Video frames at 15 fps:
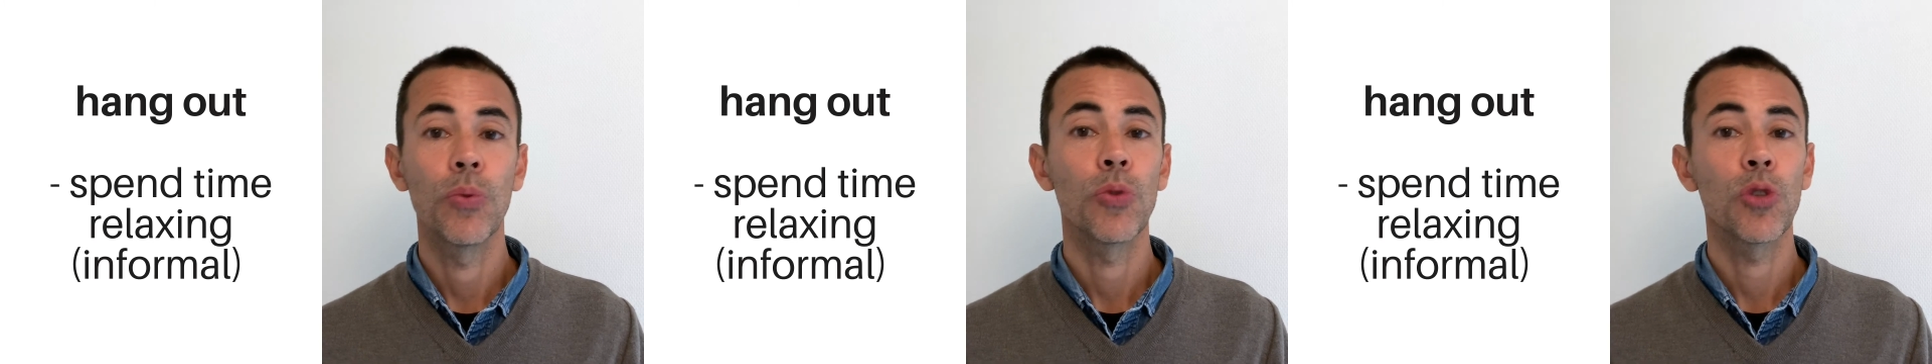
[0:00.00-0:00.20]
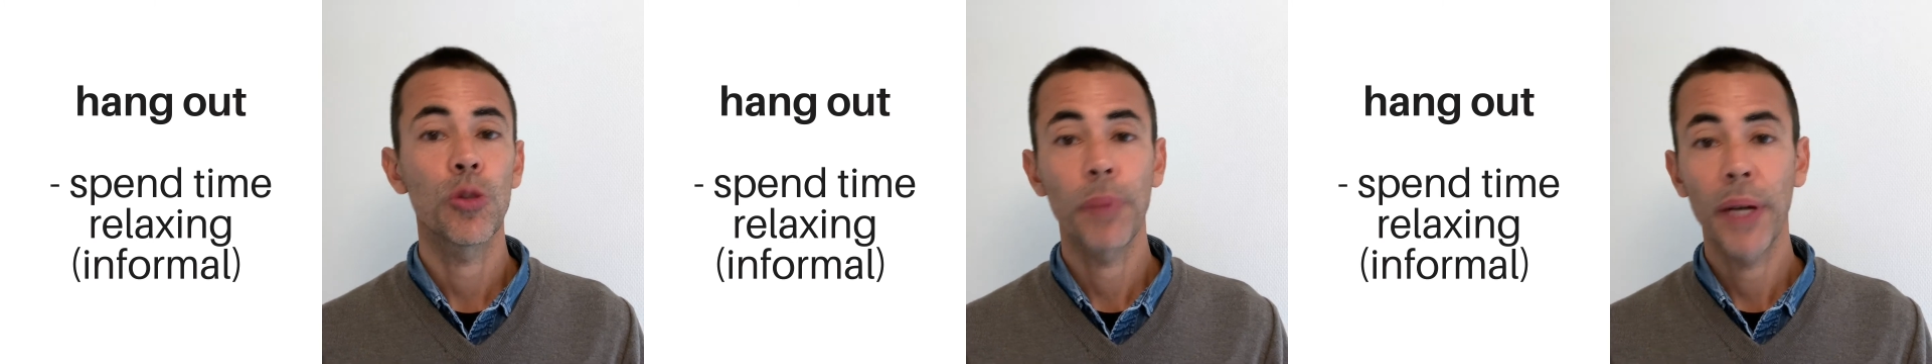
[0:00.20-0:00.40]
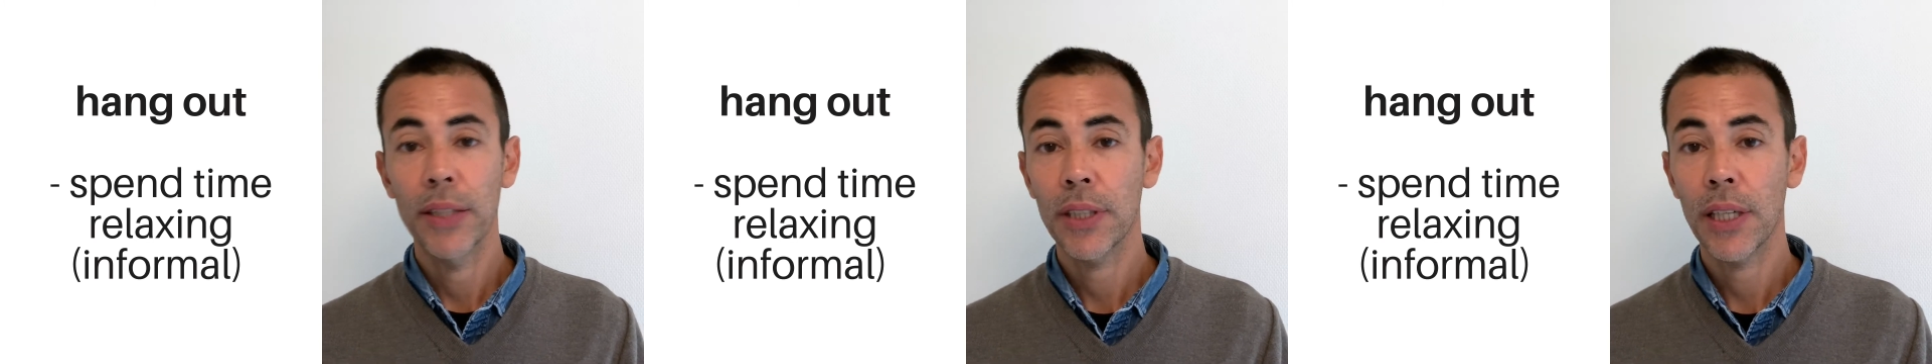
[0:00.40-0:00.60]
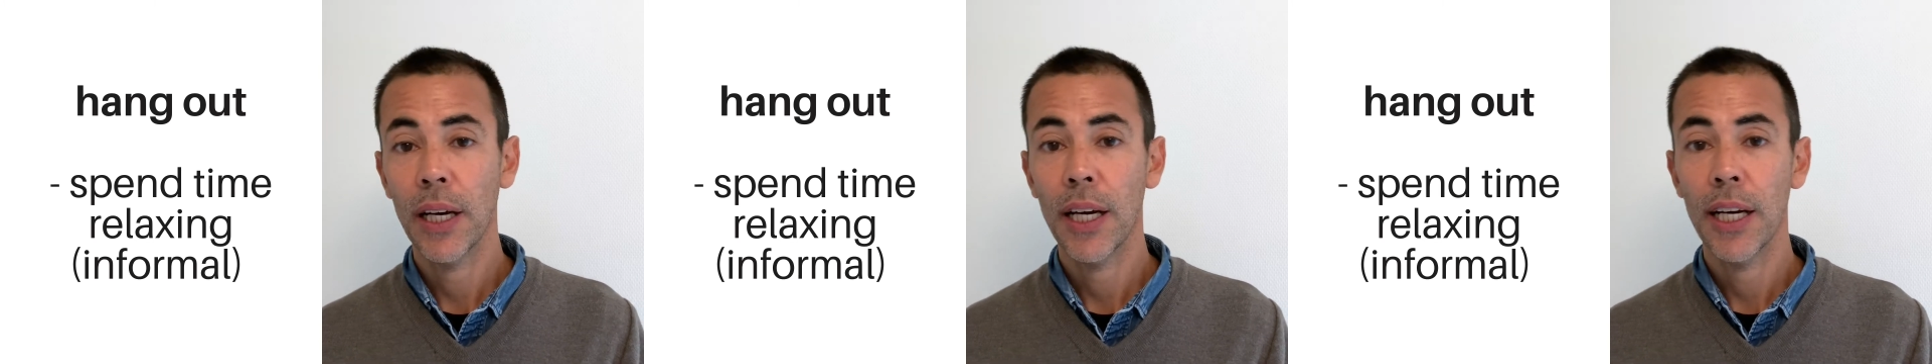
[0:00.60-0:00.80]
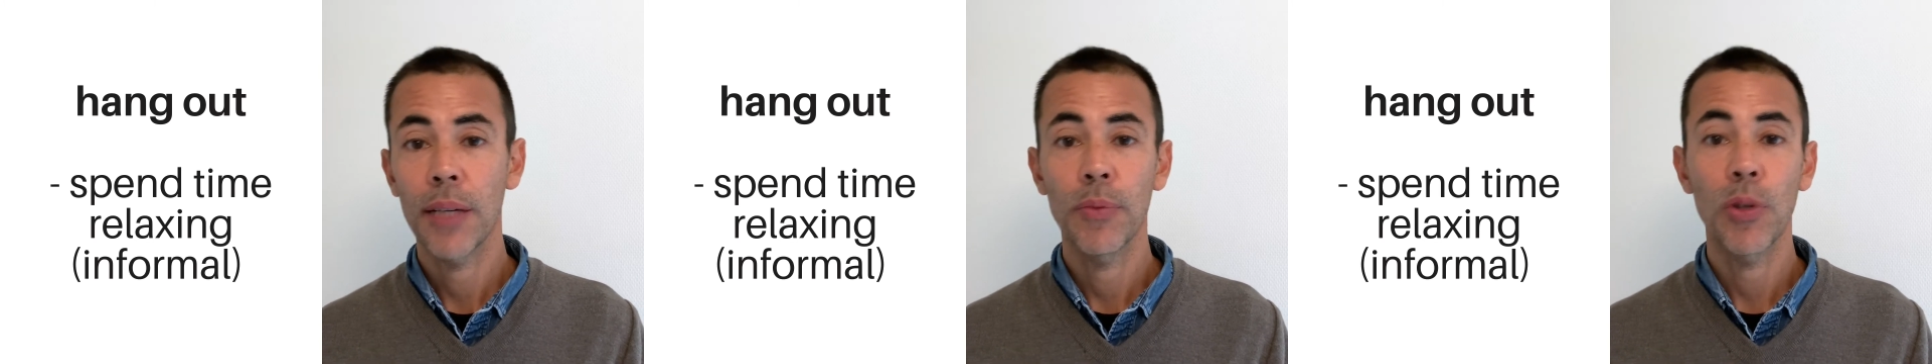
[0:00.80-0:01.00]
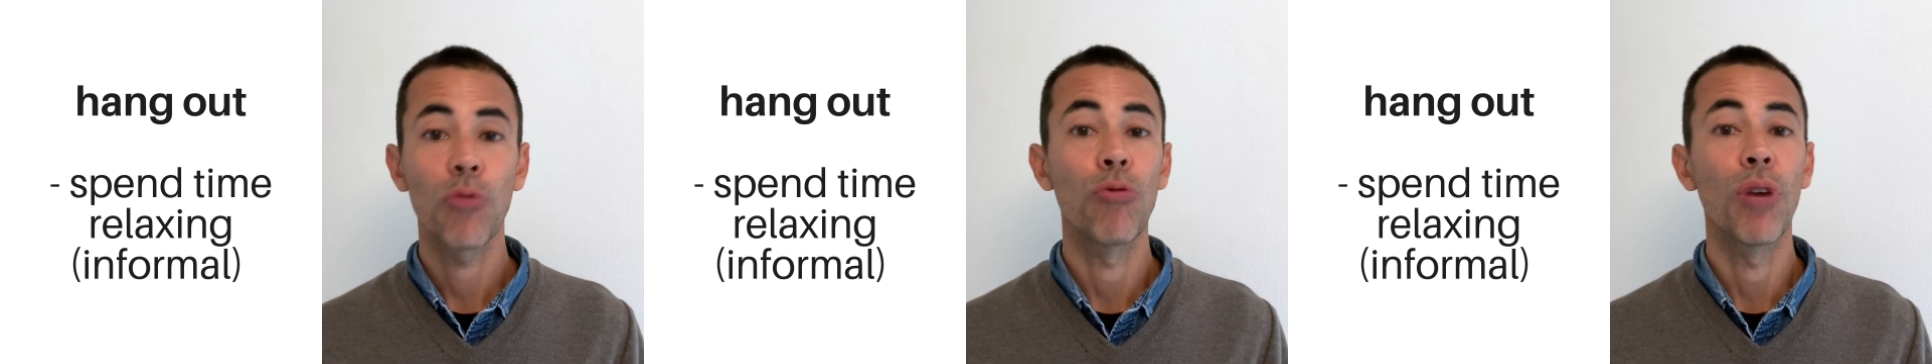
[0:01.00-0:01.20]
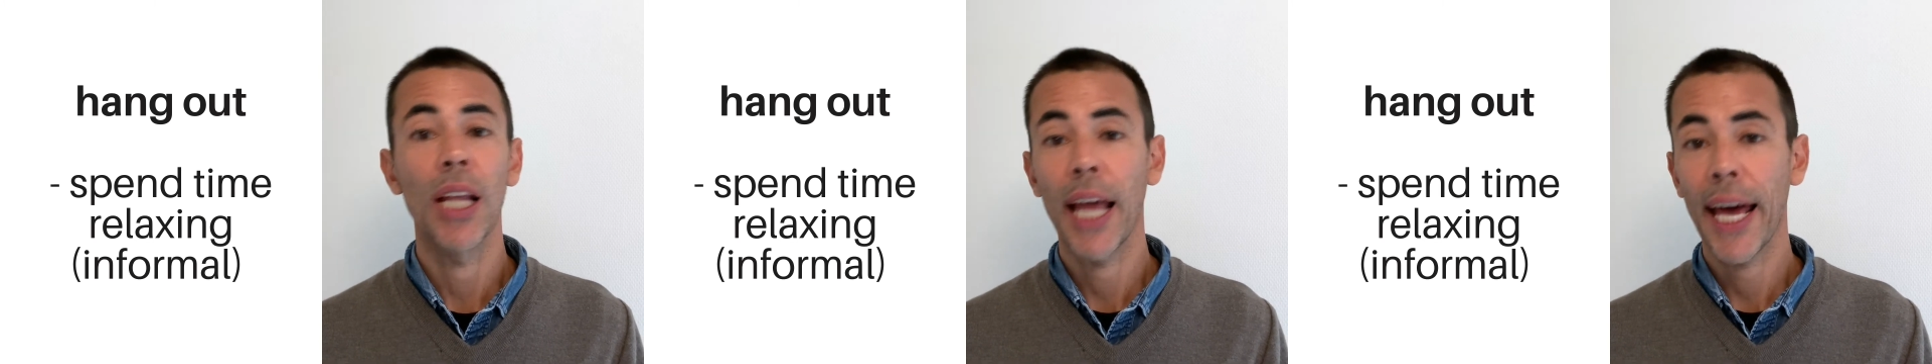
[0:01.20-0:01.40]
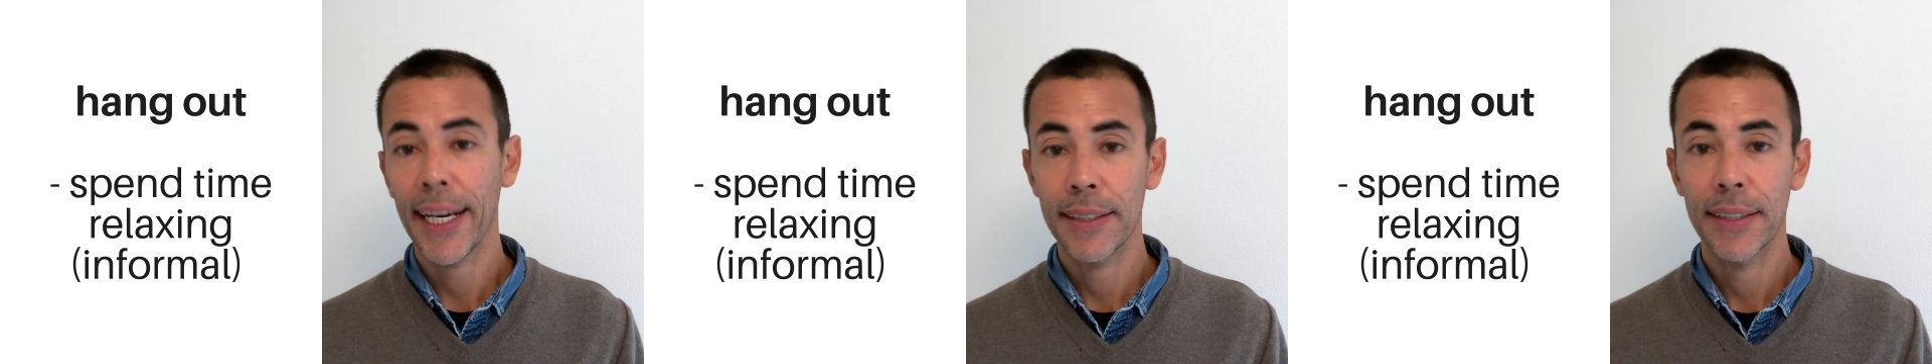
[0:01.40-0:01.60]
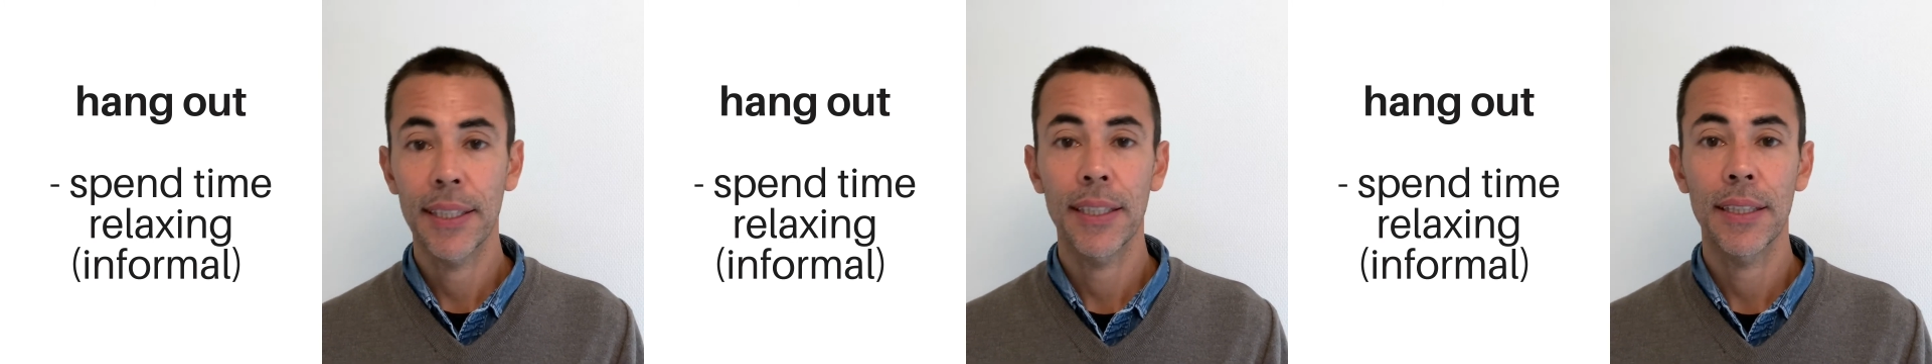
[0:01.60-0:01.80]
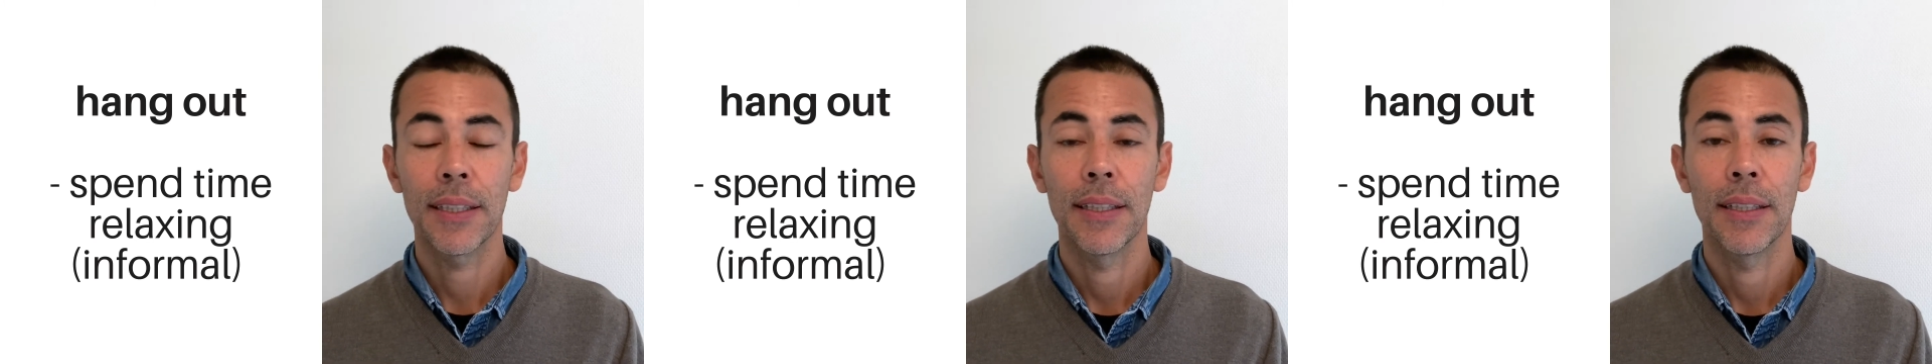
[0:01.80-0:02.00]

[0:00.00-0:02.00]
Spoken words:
spend time relaxing.